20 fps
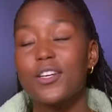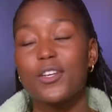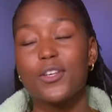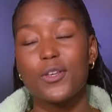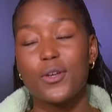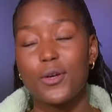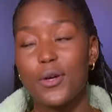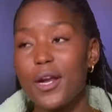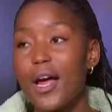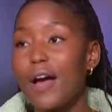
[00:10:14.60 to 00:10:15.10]

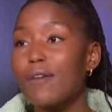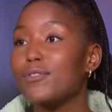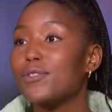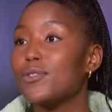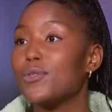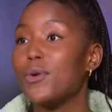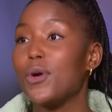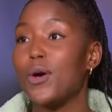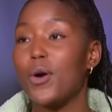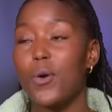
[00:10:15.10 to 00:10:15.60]
You're going to have to
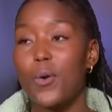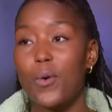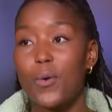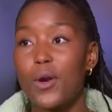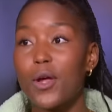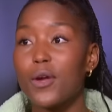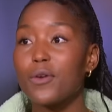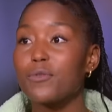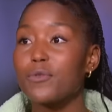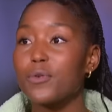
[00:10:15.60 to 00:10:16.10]
do a whole
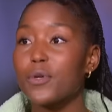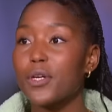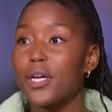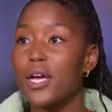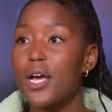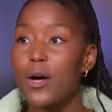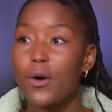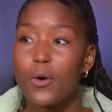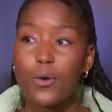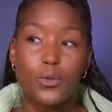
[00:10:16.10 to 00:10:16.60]
lot of work.
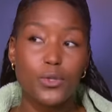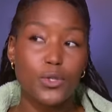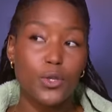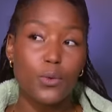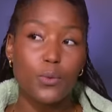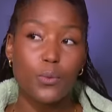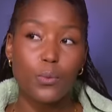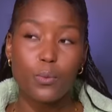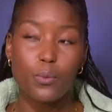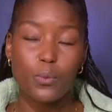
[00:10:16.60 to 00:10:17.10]

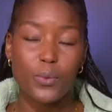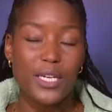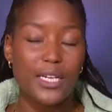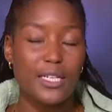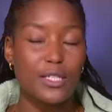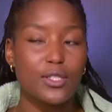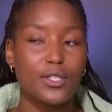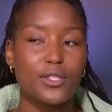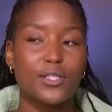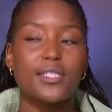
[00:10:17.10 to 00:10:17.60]
Also, we
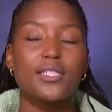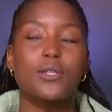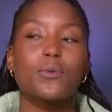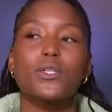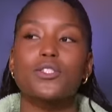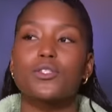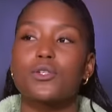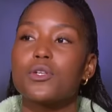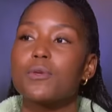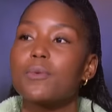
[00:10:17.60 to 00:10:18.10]
need to see
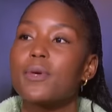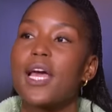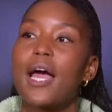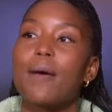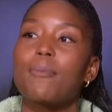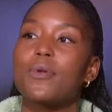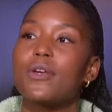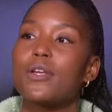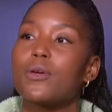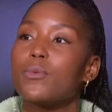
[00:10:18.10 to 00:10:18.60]
what's going to be
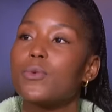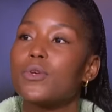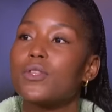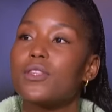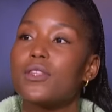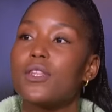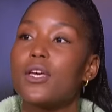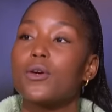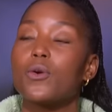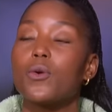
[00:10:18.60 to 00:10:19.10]
happening with
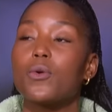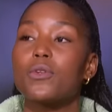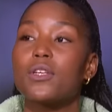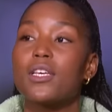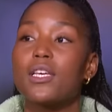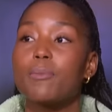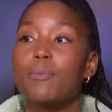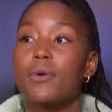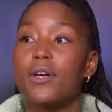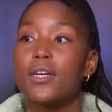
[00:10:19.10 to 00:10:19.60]
their
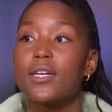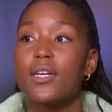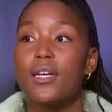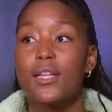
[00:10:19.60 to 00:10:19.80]
goalkeeper.